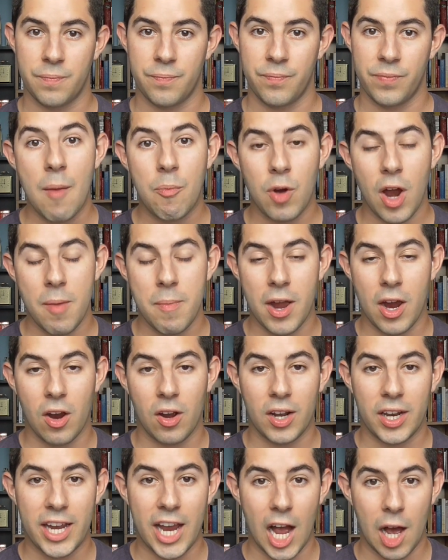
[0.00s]
I
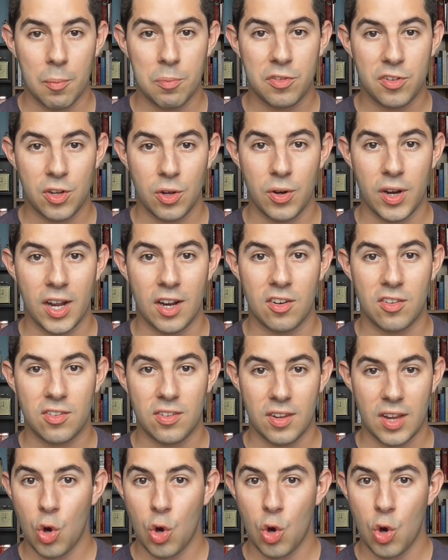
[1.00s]
primarily help students